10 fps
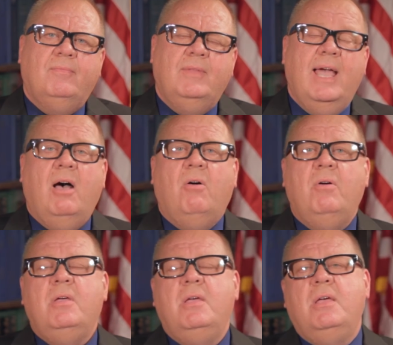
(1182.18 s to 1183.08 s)
Now,
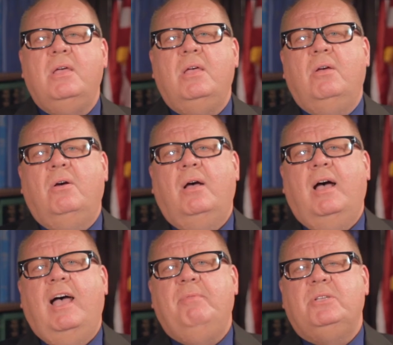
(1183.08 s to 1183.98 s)

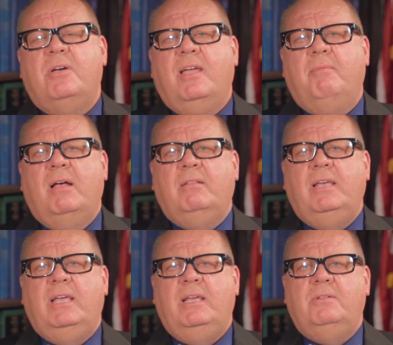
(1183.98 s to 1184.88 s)
I've been talking about
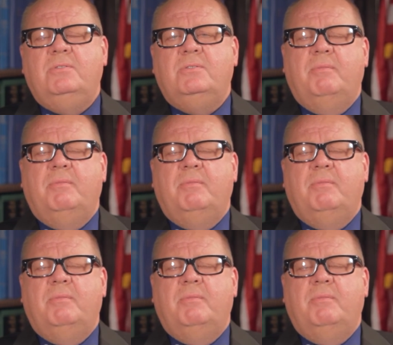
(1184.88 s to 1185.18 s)
liens,